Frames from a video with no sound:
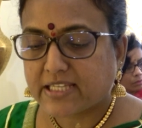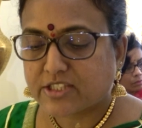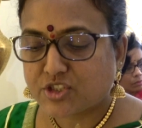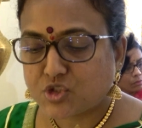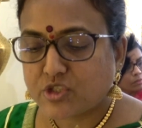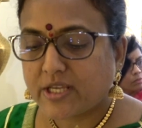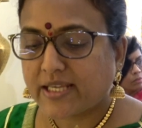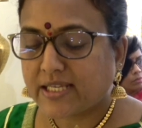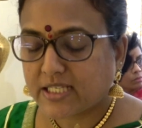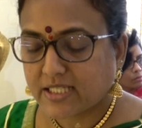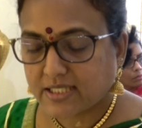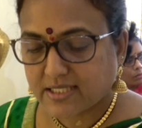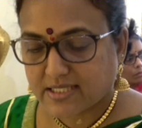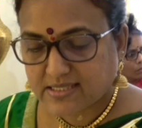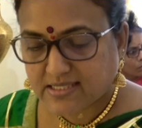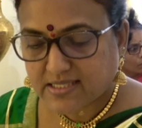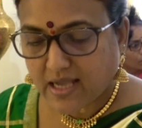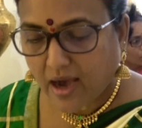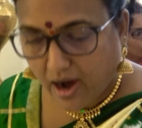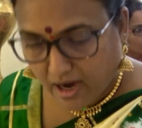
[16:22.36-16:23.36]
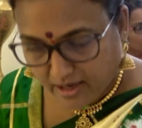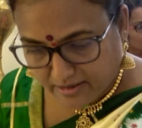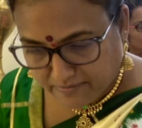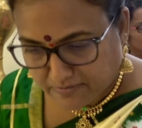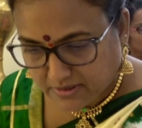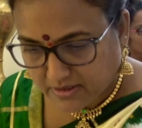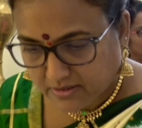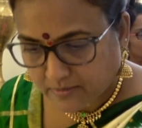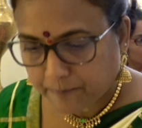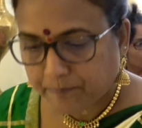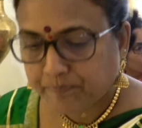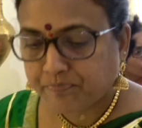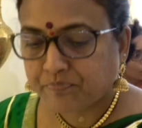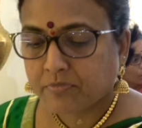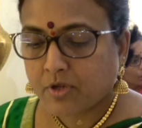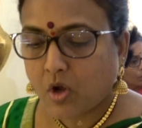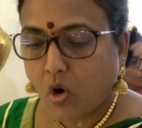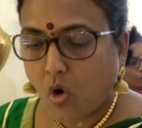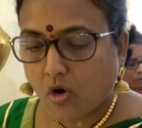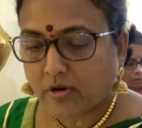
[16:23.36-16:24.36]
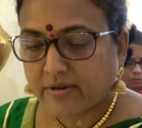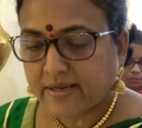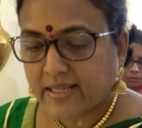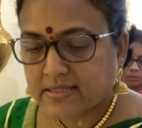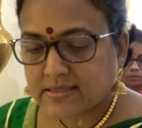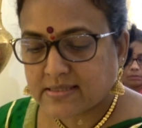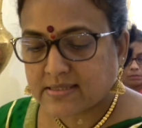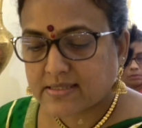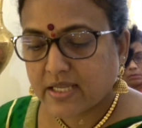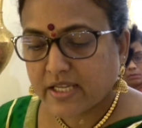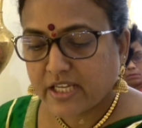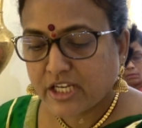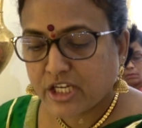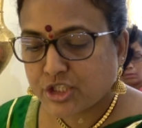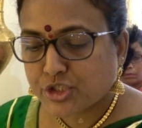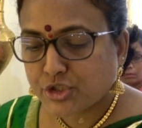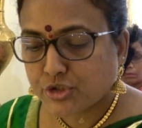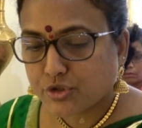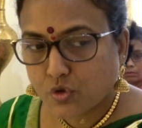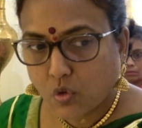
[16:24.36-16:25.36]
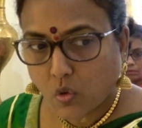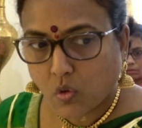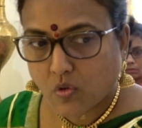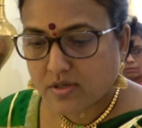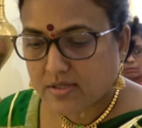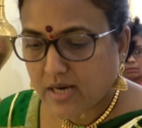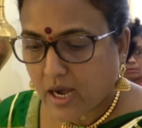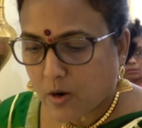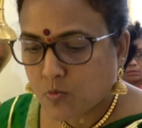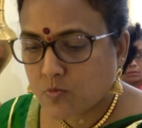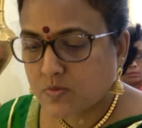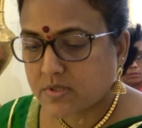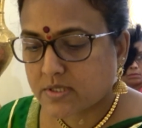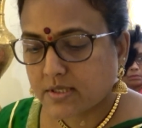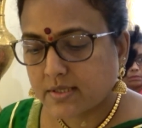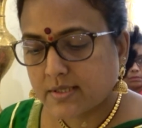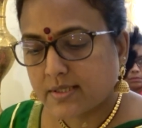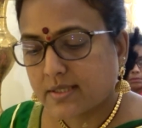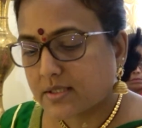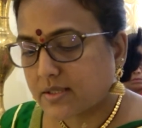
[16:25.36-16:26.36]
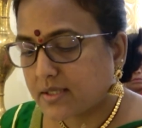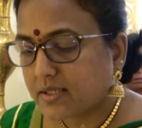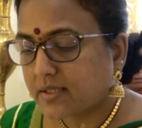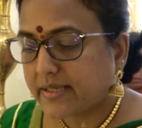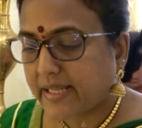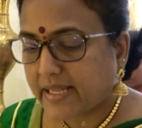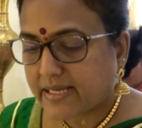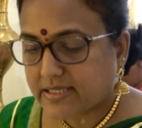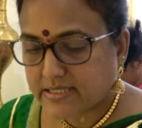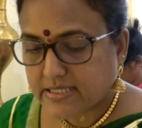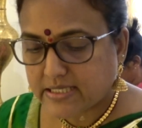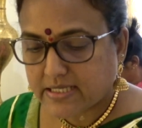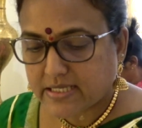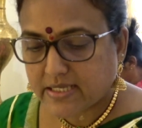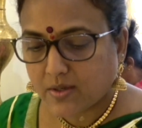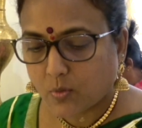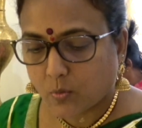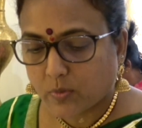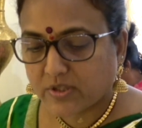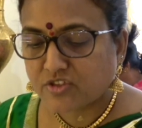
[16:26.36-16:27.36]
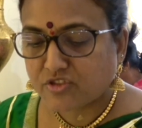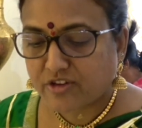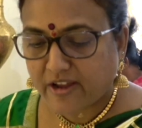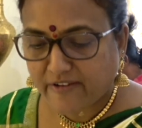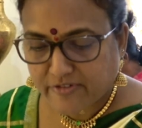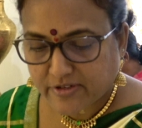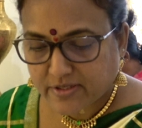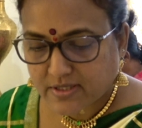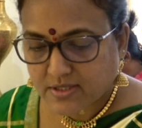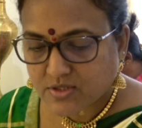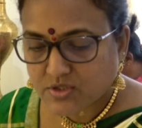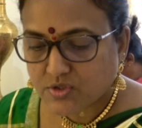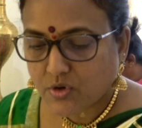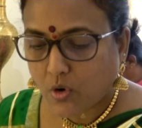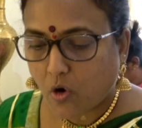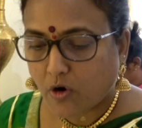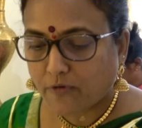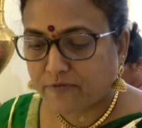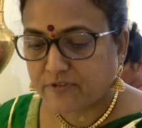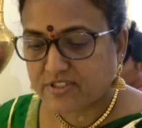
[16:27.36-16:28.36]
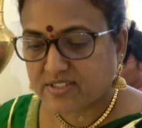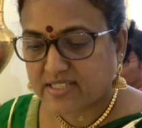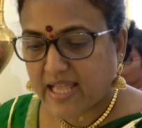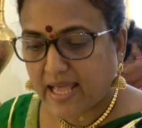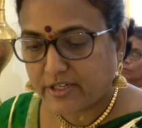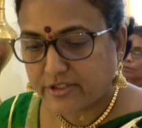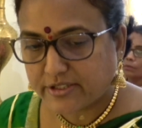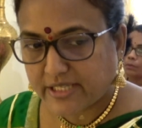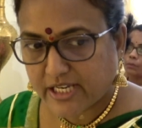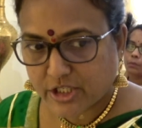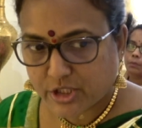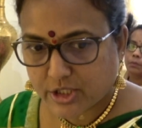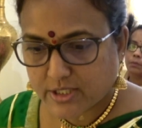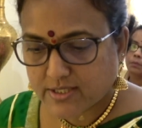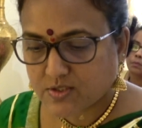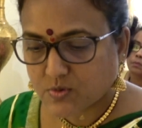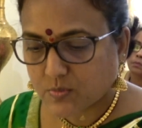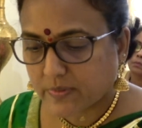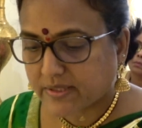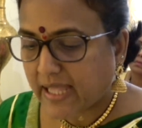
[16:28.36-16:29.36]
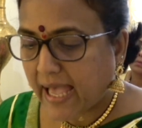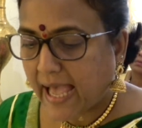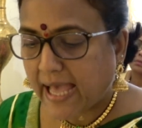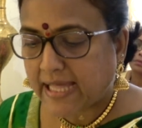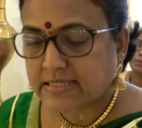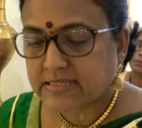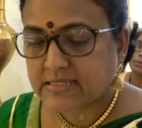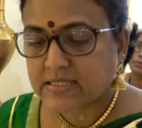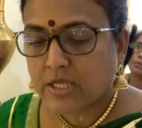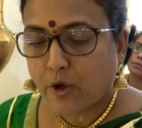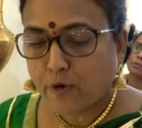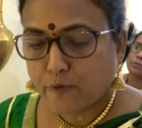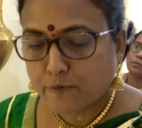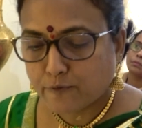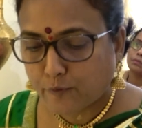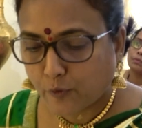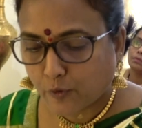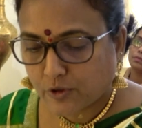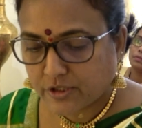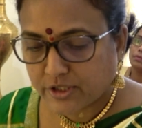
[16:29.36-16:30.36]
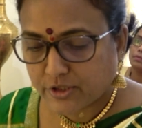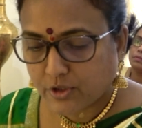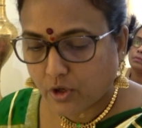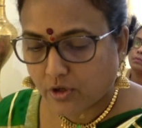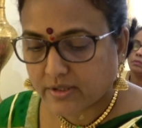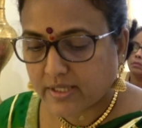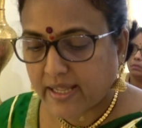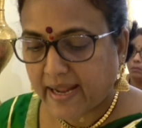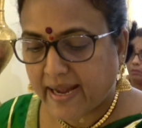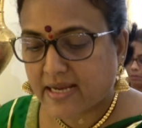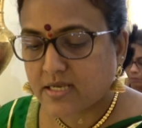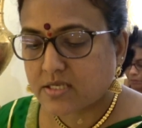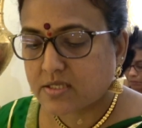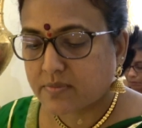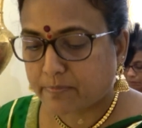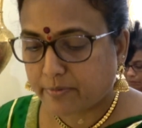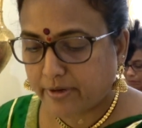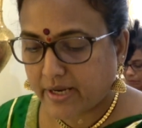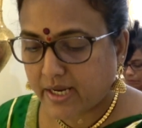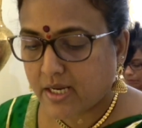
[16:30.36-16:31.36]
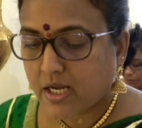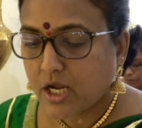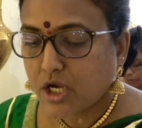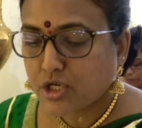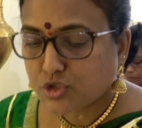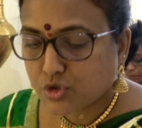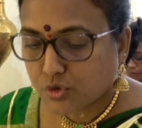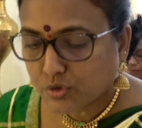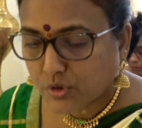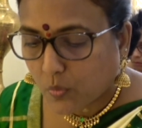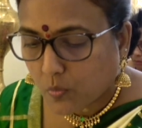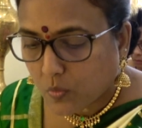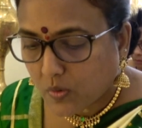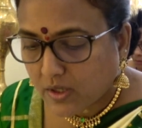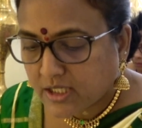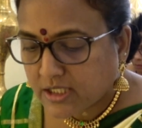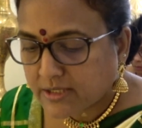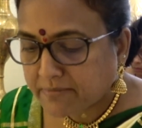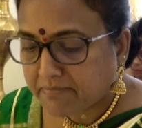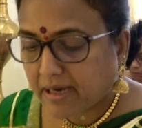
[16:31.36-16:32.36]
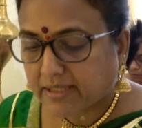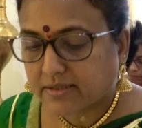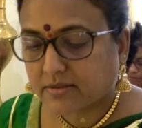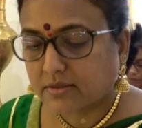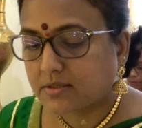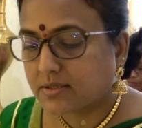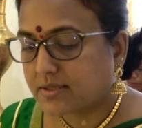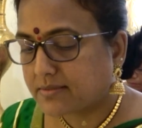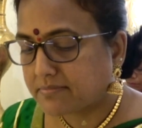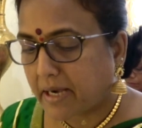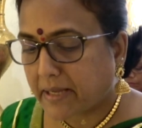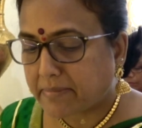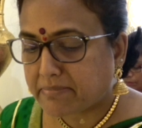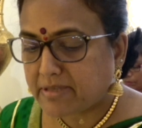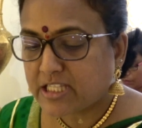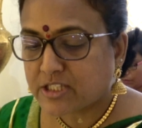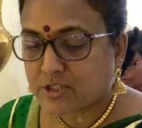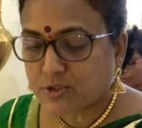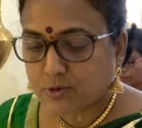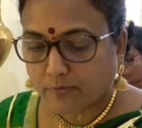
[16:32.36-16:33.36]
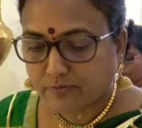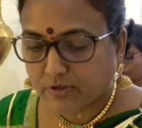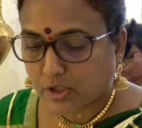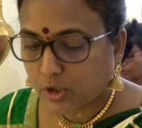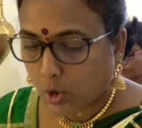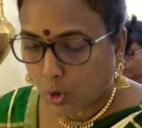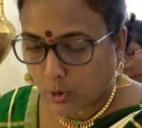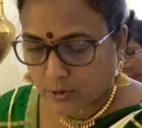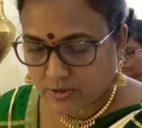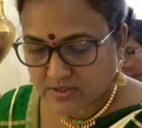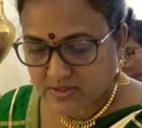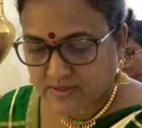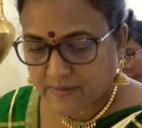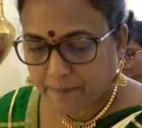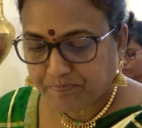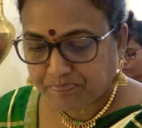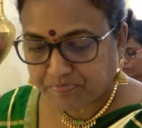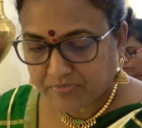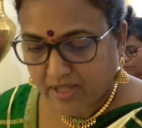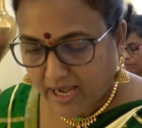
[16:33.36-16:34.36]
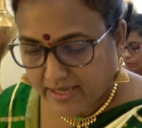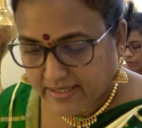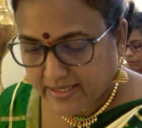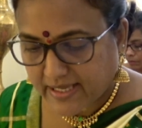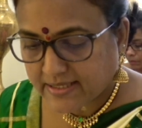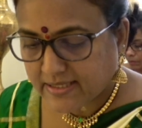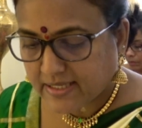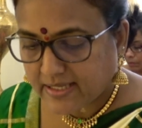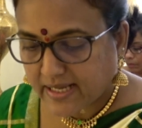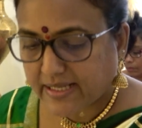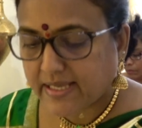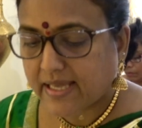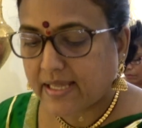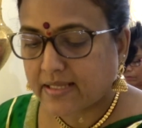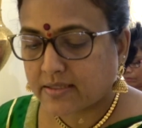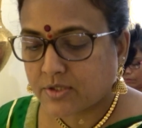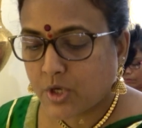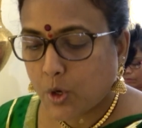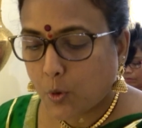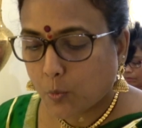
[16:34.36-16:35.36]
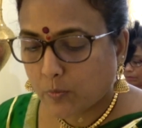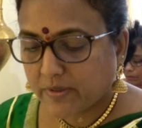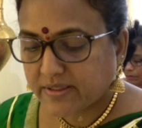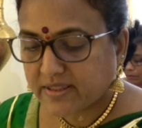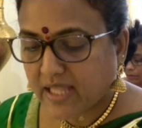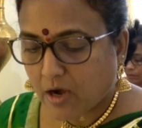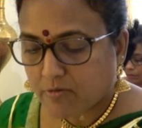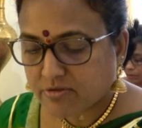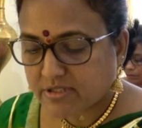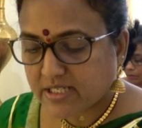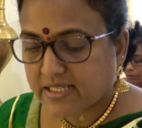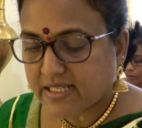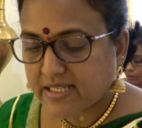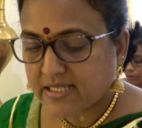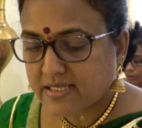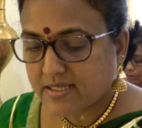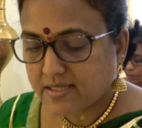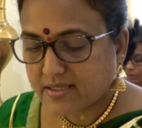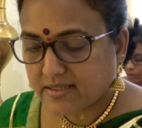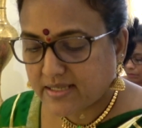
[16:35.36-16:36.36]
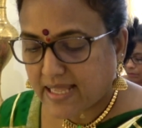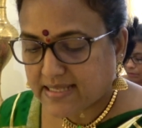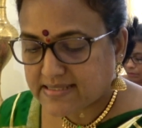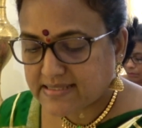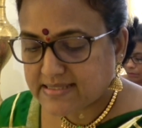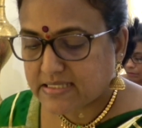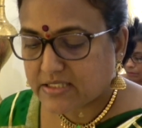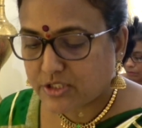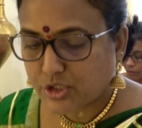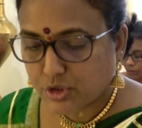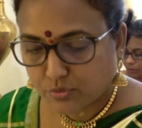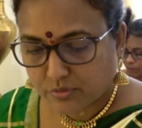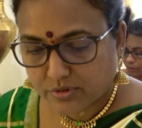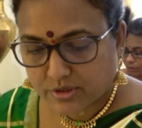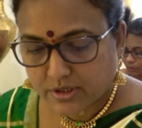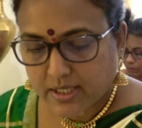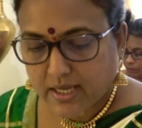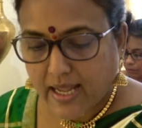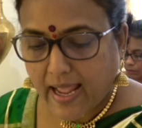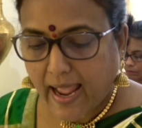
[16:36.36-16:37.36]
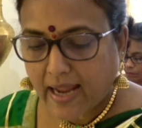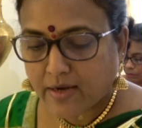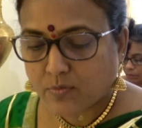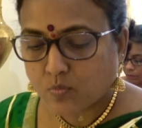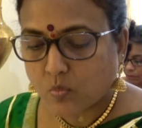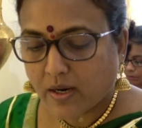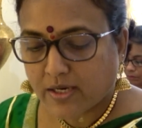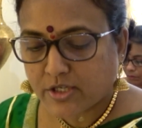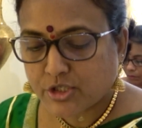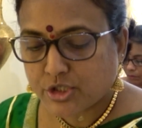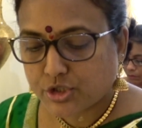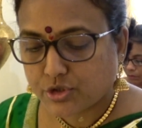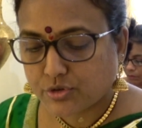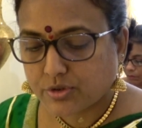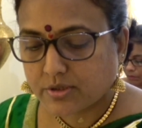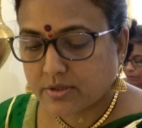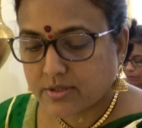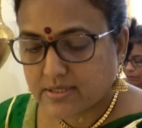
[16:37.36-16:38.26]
a chink in his armor, or else he should go round the deity with reverence, offer salutations with hands folded on the head, pray to the world mother by means of the lords, again and again, without any lassitude, and one should